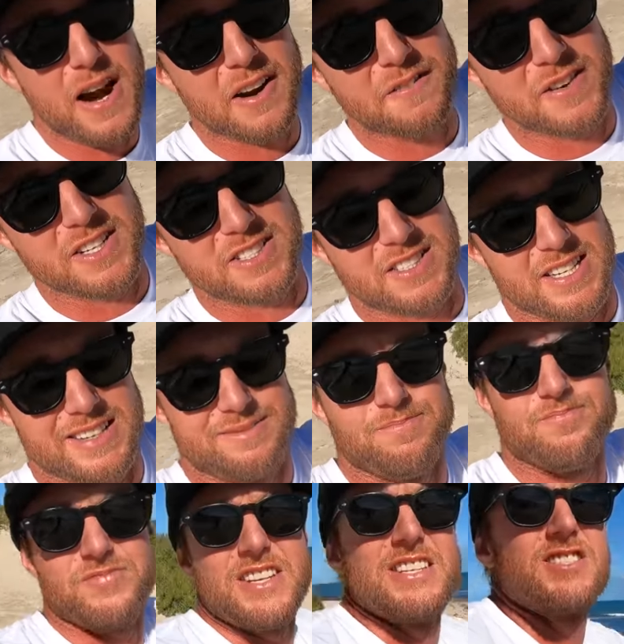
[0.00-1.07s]
breakfast
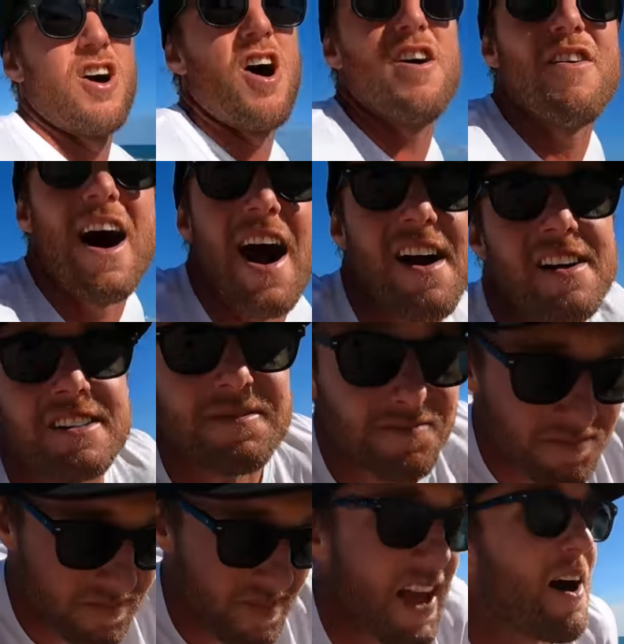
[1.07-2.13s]
is over.
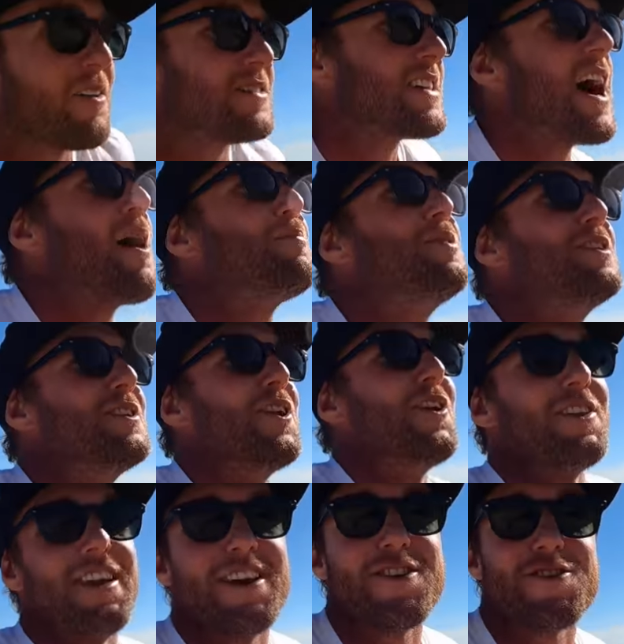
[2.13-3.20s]
That was
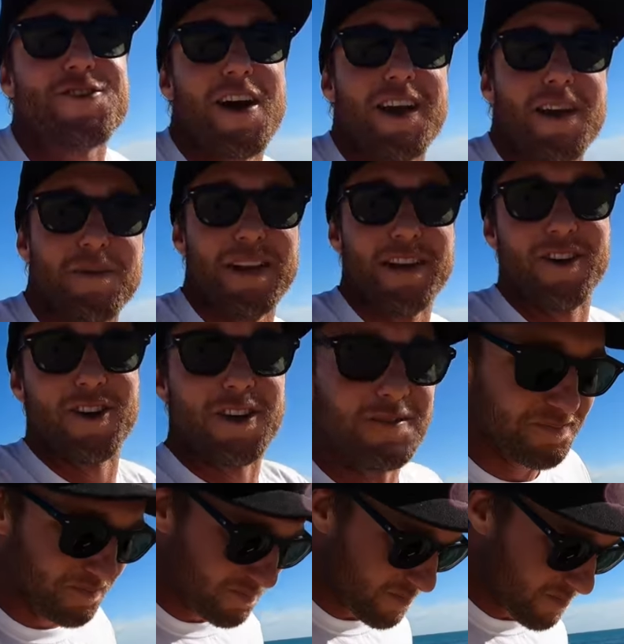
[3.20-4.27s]
absolutely incredibly good.
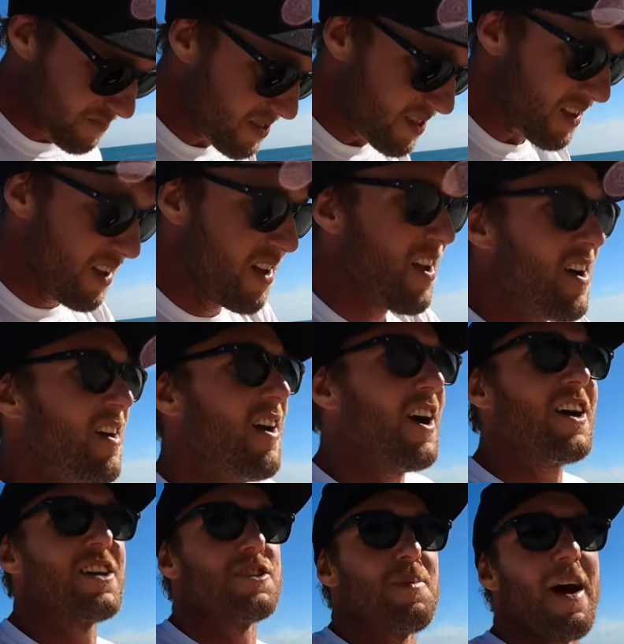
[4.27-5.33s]
I
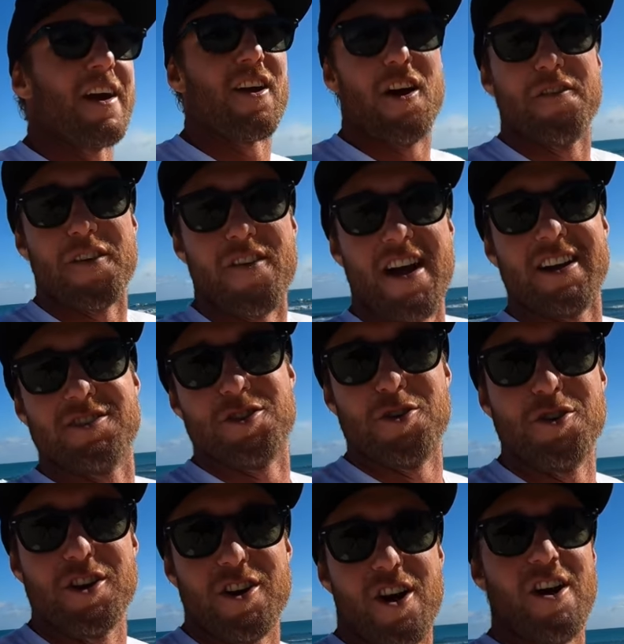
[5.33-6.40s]
could just about go for round
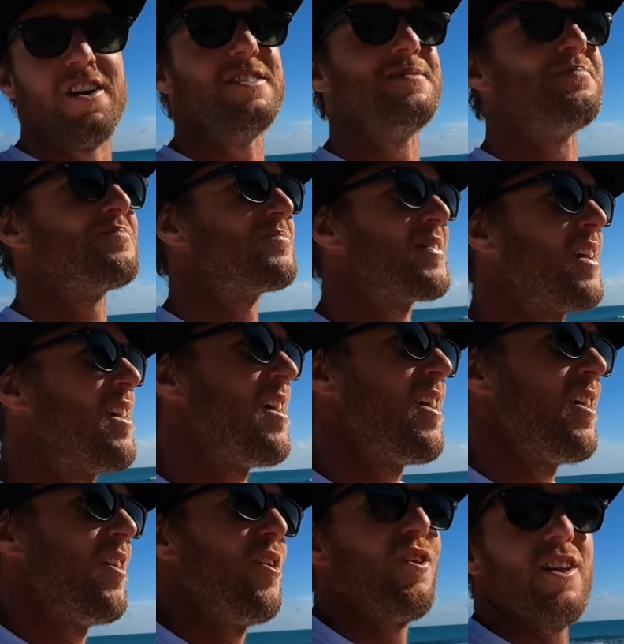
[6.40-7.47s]
two, you know.
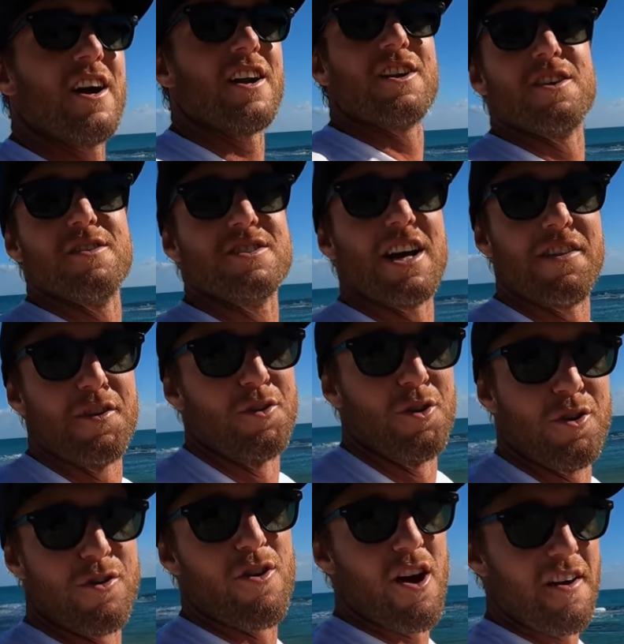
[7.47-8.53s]
All I gotta do is get the
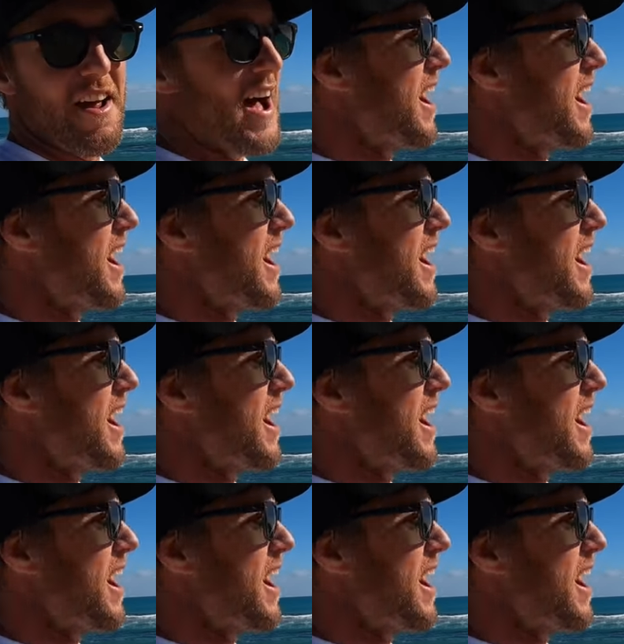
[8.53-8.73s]
neuter rod